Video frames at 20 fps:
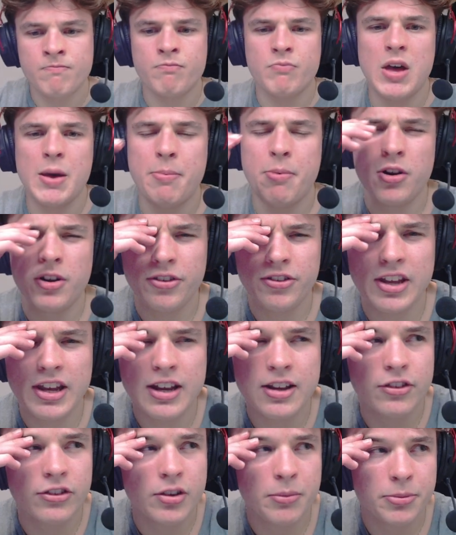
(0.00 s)
My opponent's
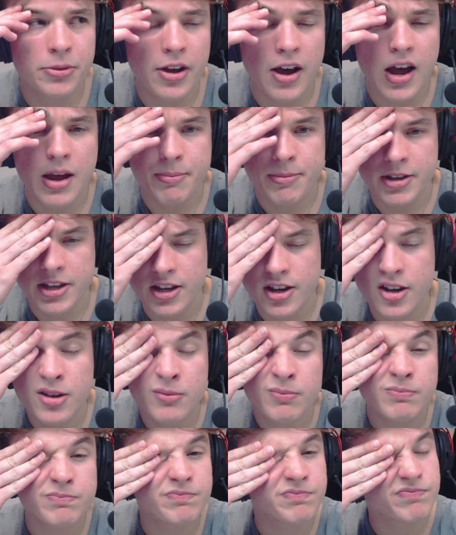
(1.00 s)
taking some time here.
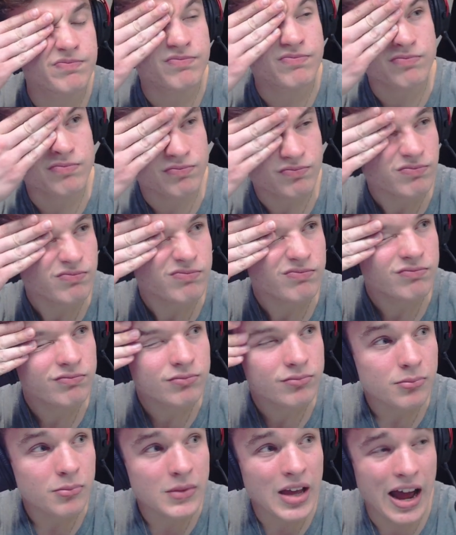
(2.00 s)

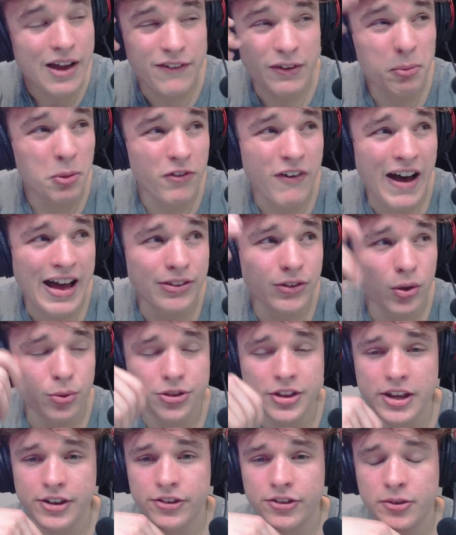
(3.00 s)
I think we've handled
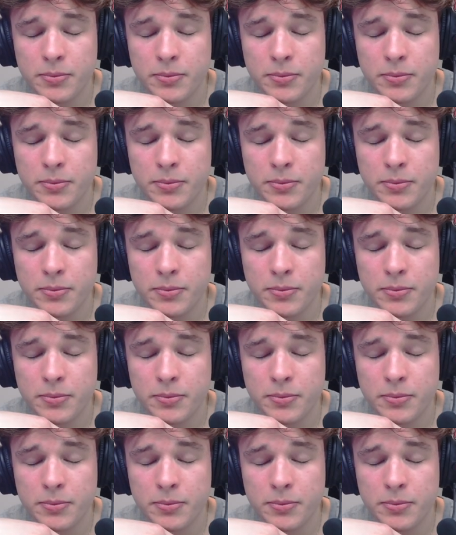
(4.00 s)
this